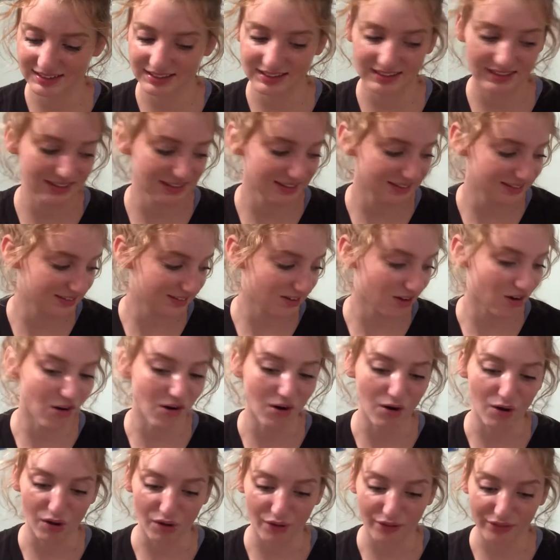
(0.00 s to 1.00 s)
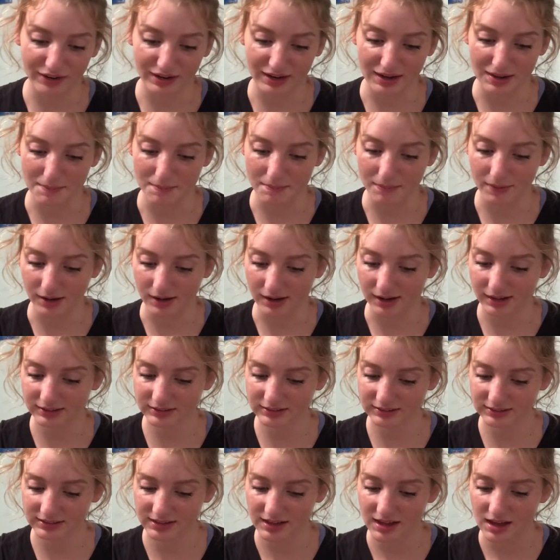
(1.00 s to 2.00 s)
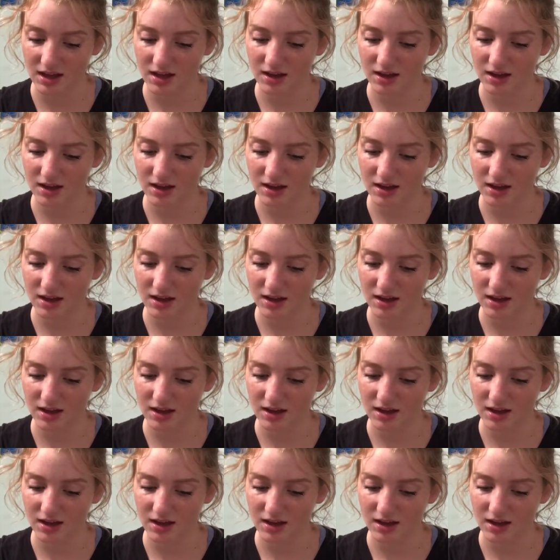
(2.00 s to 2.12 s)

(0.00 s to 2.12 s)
is all that I bought.